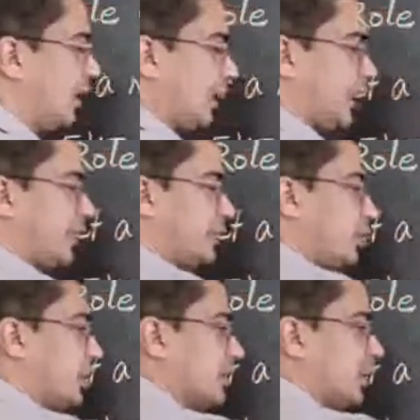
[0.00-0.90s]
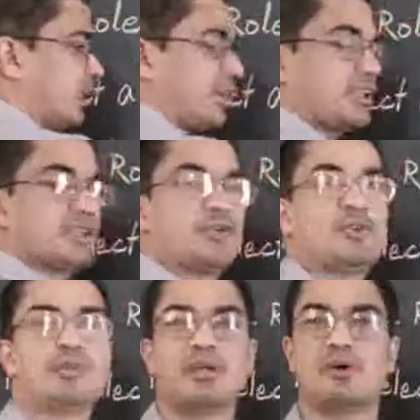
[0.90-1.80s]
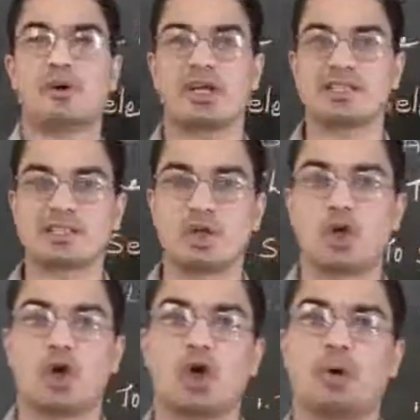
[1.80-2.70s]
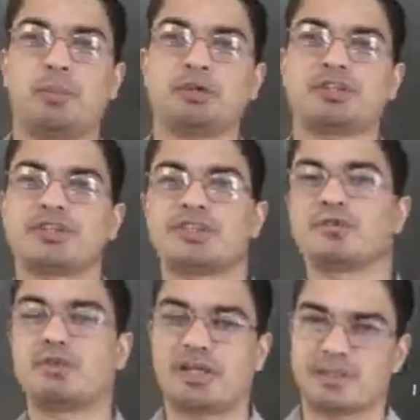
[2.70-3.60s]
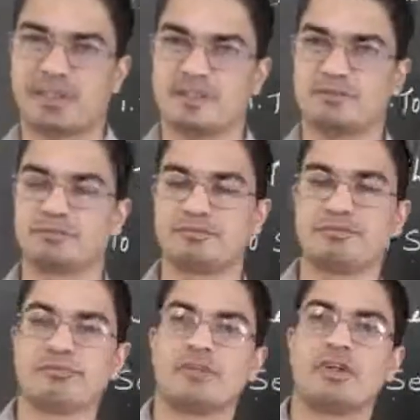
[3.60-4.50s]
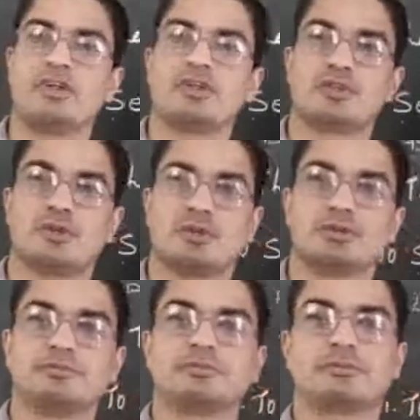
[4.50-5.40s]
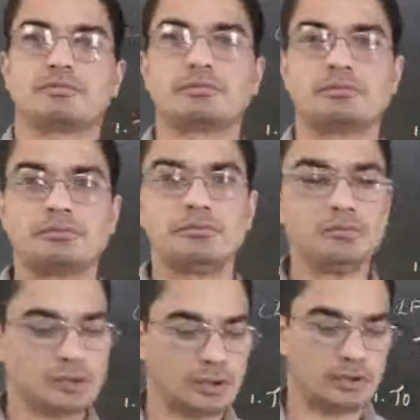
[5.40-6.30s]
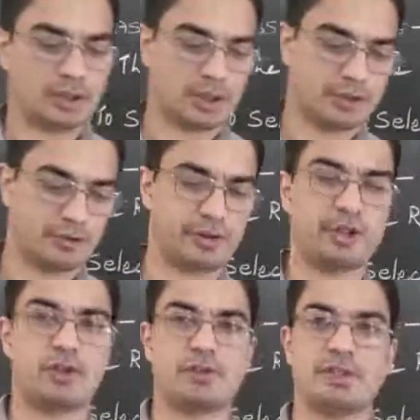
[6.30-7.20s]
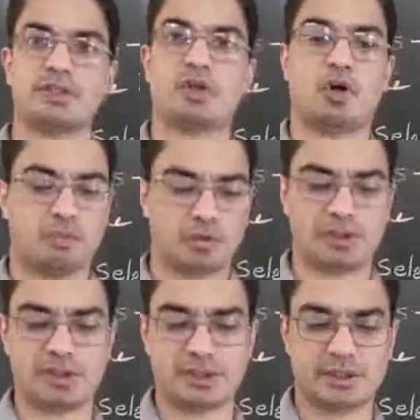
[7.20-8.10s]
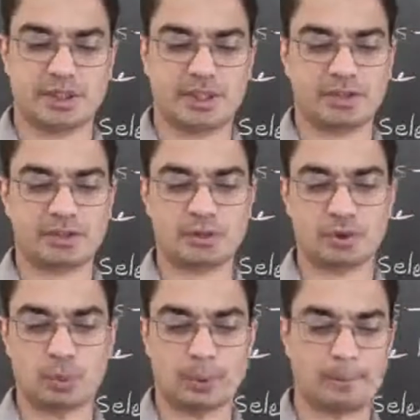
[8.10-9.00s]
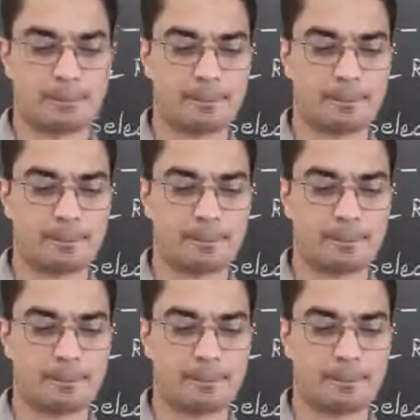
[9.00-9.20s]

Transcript: and all the rest will be known as opposition party. So the duty of this opposition is to